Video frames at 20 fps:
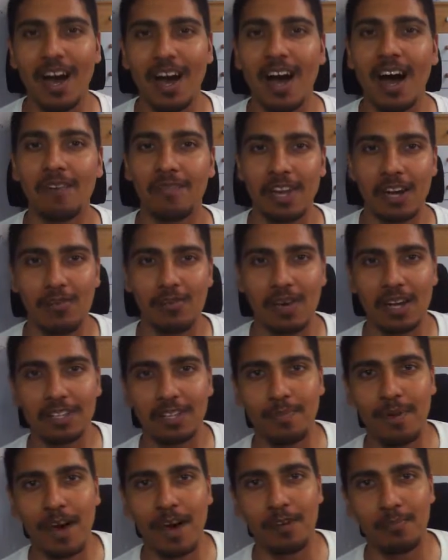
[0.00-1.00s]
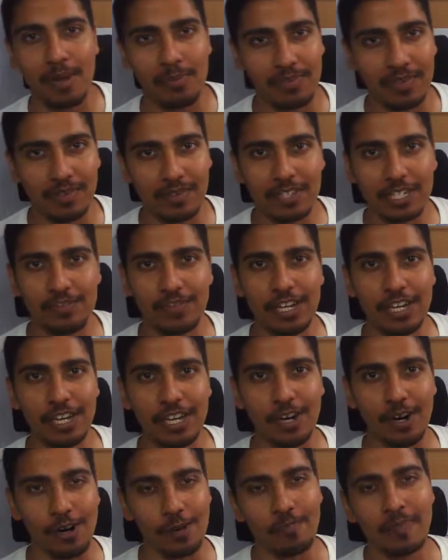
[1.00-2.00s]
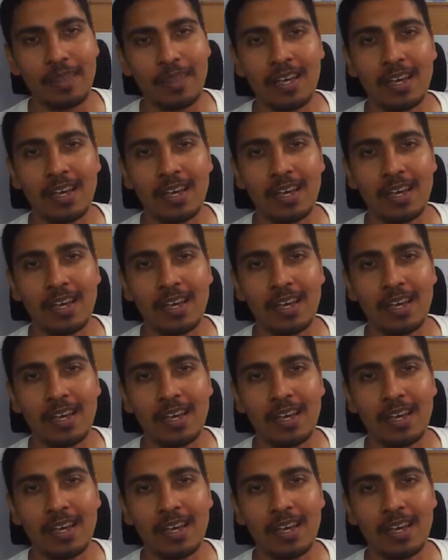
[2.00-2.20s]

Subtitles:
off and I ranted about in my previous video.